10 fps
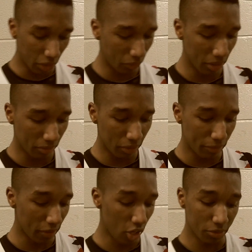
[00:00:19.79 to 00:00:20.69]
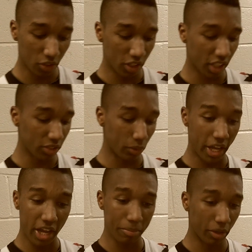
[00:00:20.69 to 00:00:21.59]
we, we, we fell short against
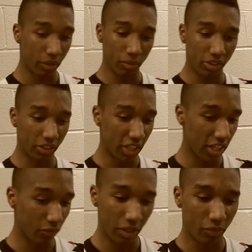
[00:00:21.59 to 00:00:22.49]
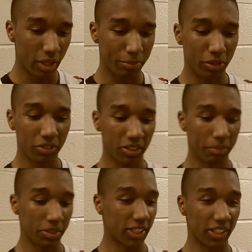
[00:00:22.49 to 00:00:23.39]
Wareham, but we won the league and we
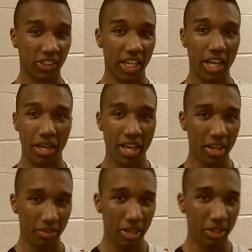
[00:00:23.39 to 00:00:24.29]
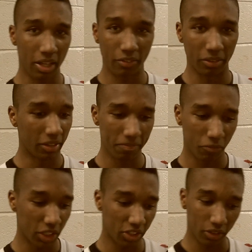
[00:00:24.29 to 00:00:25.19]
proved something to the state that
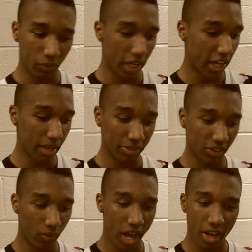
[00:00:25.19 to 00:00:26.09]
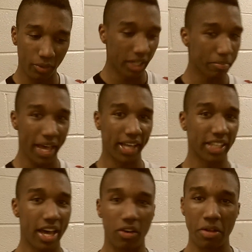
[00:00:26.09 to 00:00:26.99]
we took Wareham to the wire. We didn't
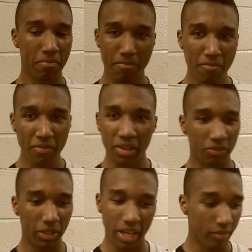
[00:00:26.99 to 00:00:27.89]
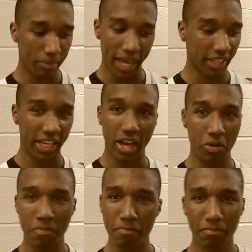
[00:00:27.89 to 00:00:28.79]
back down. We never backed
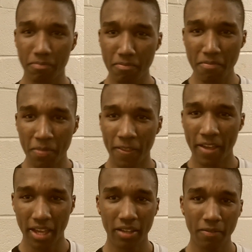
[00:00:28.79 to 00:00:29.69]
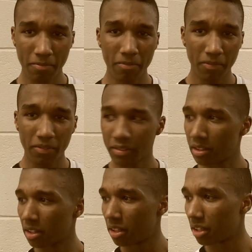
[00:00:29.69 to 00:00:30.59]
down. Yeah. Talk a
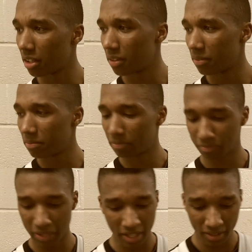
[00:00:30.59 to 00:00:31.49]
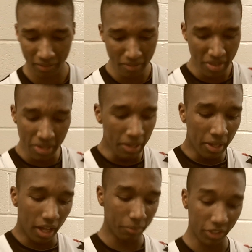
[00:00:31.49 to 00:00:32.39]
little bit about your teammates. What do these guys mean to you?
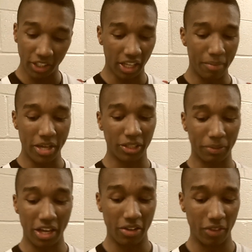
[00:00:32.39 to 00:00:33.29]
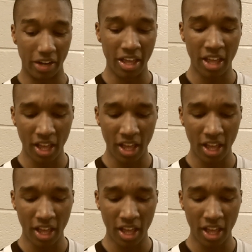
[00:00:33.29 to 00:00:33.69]
I'm really gonna miss playing